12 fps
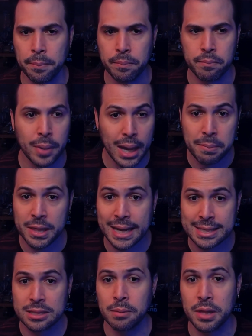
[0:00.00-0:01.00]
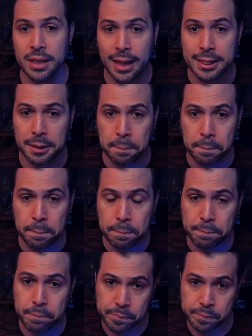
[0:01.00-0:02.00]
Maybe that's something that the
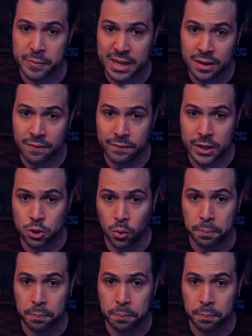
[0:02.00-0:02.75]
individual